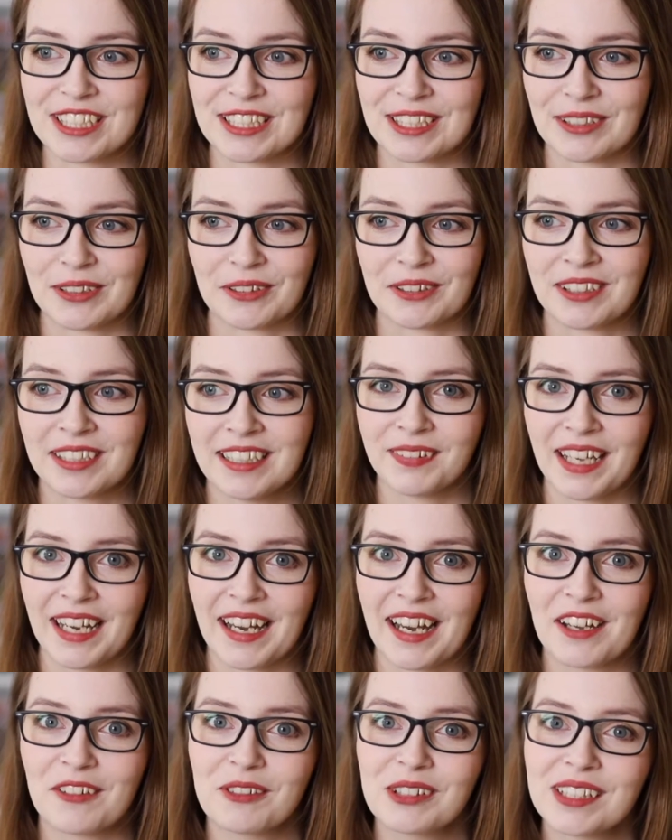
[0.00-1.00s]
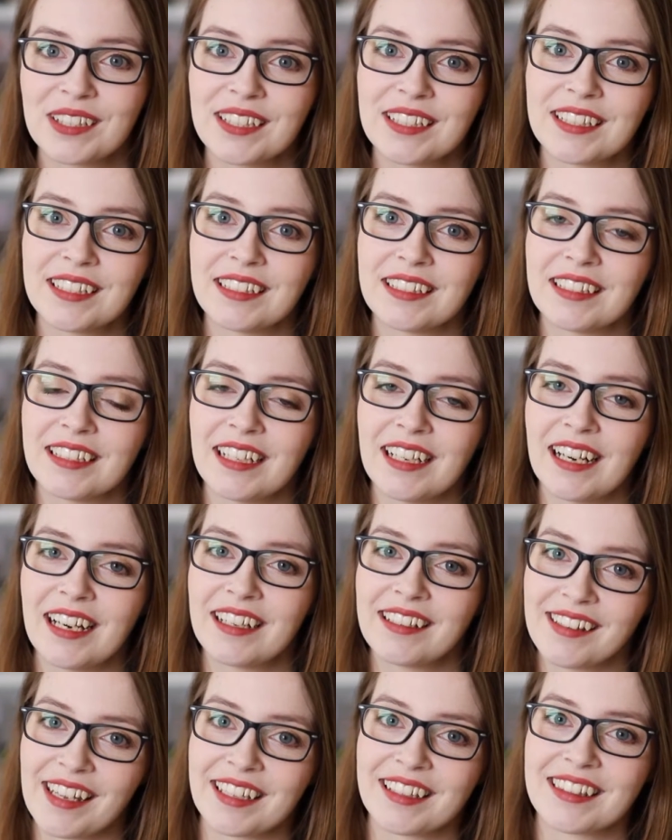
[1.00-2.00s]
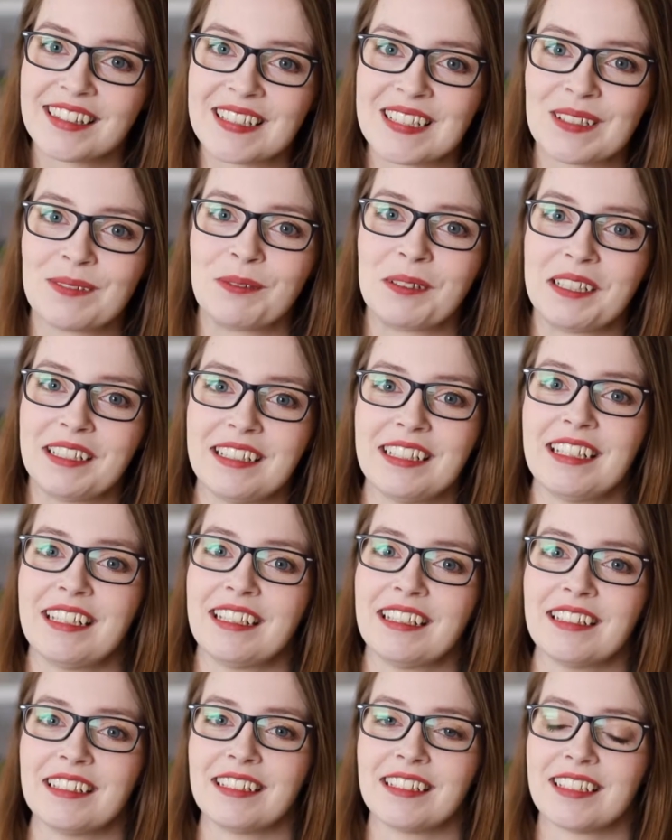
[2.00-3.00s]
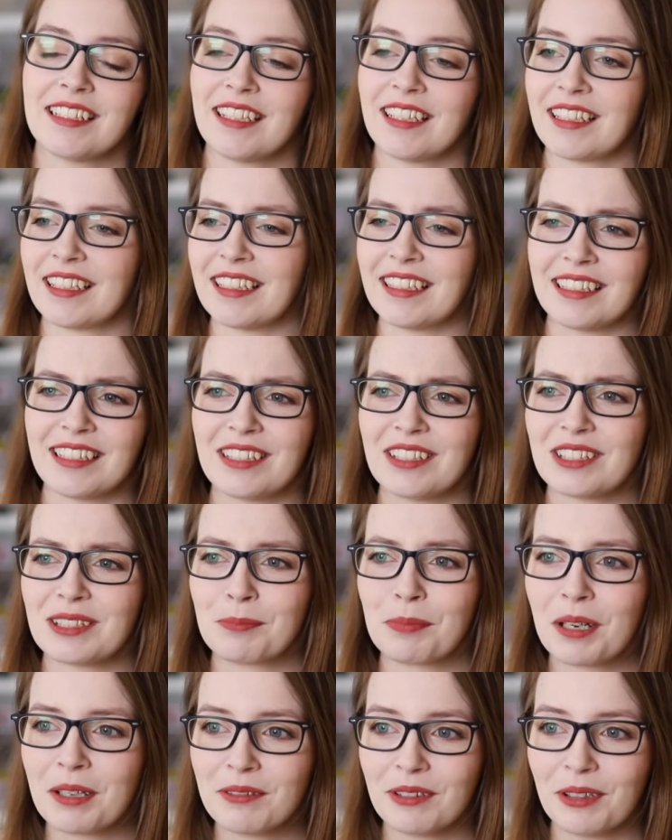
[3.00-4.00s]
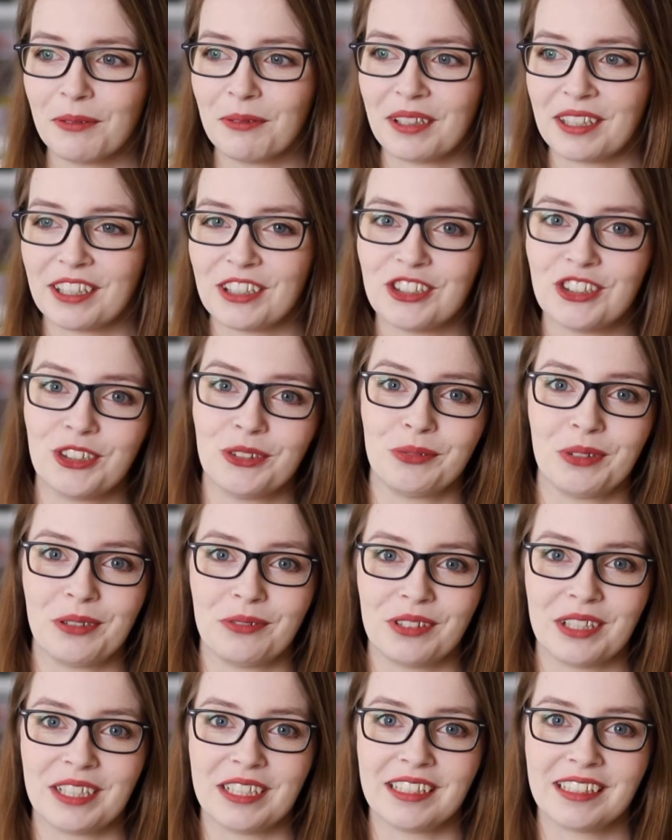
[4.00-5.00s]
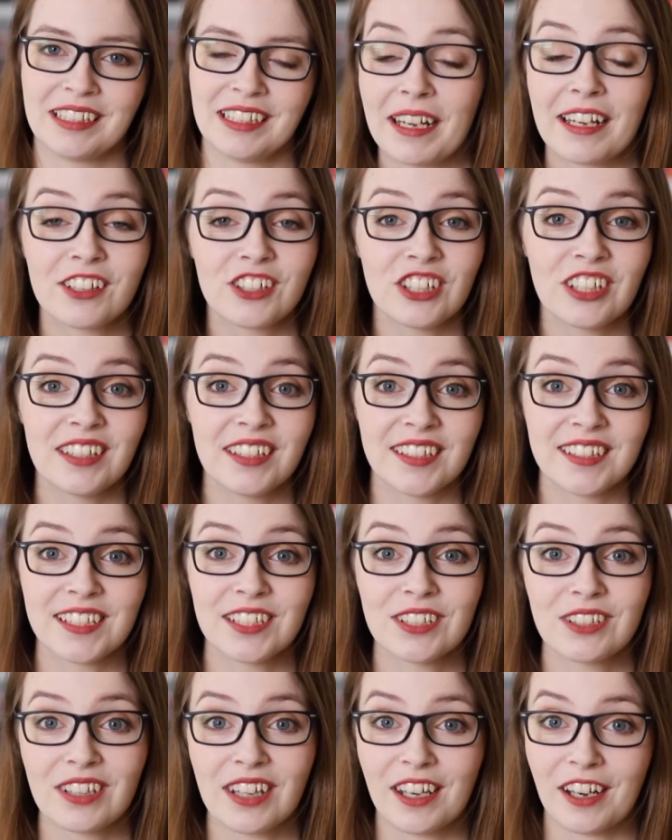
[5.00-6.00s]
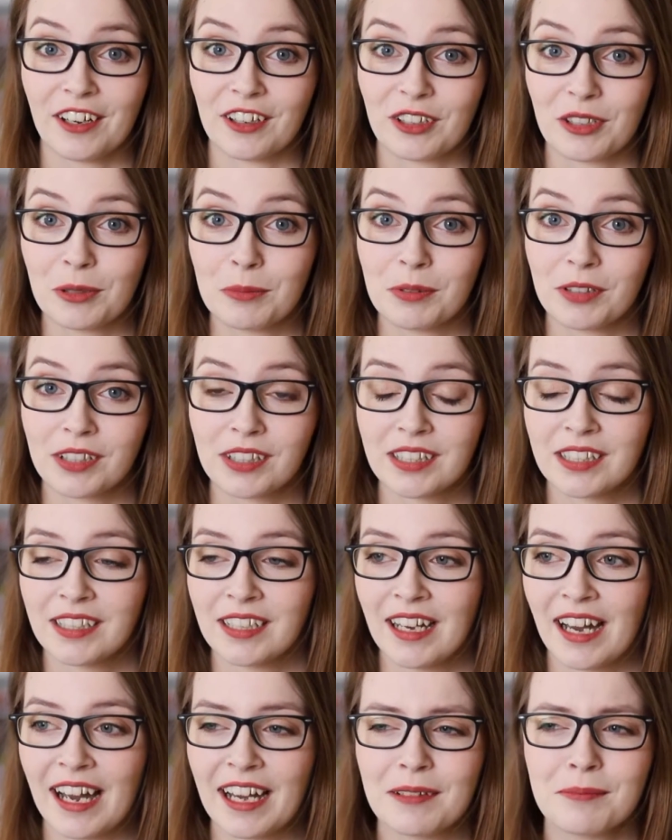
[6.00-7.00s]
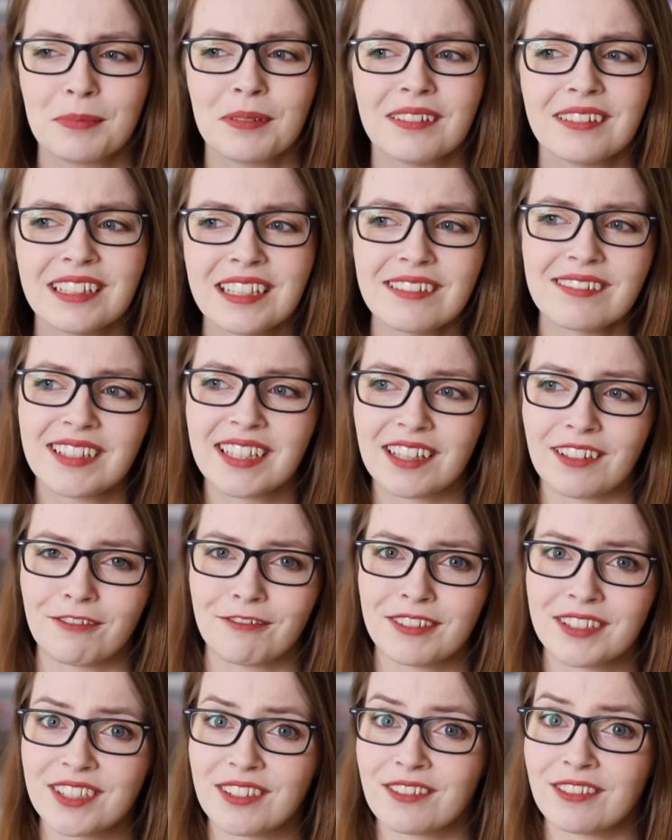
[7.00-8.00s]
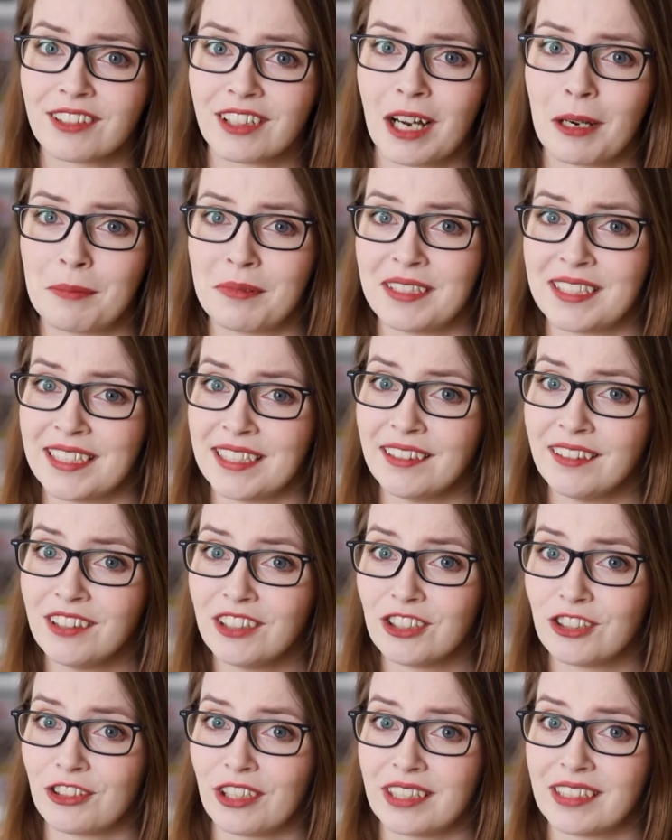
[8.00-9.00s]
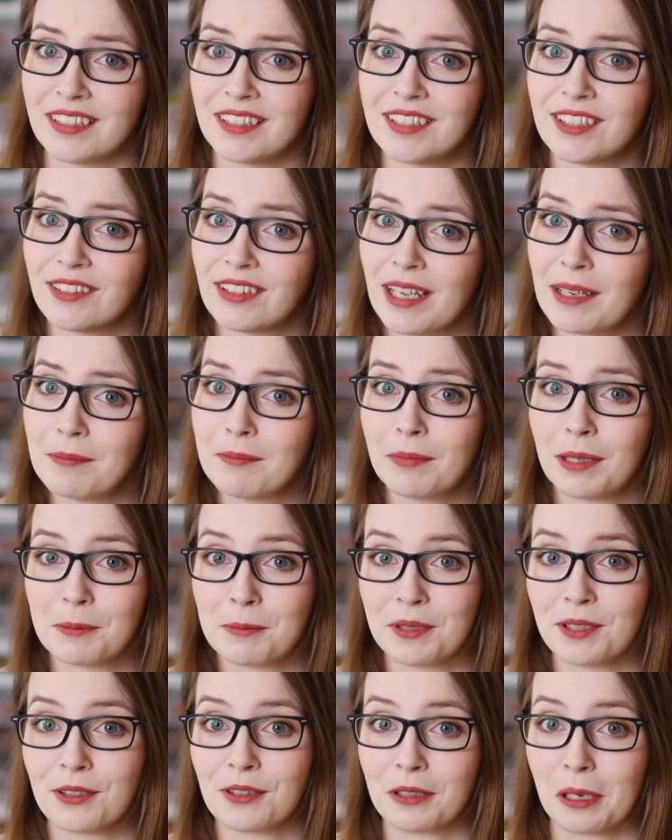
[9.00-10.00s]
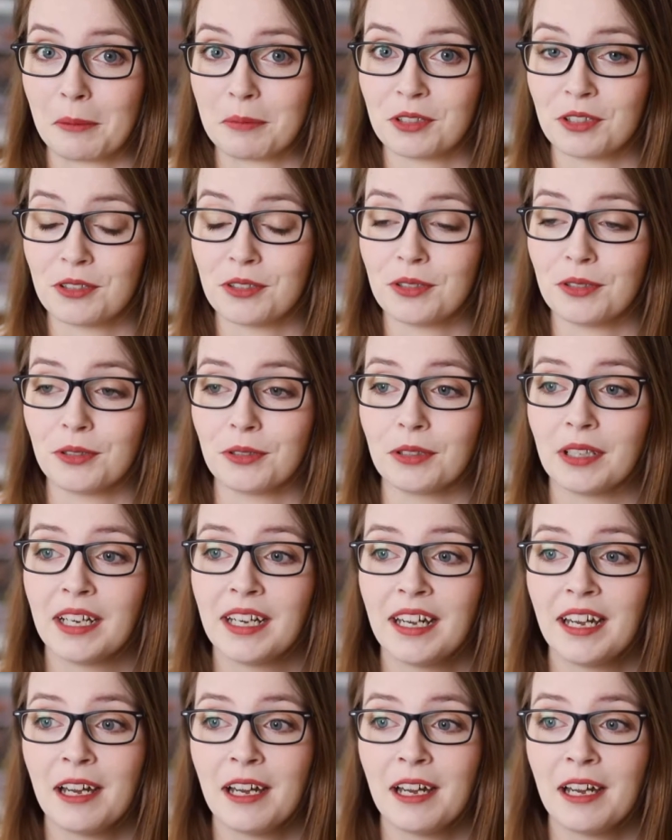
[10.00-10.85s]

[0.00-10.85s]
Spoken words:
So yeah, I like this one, and again, it's probably one I should reread. I actually listened to the audiobook. I believe that the physical copy is illustrated, so that might be a good option too.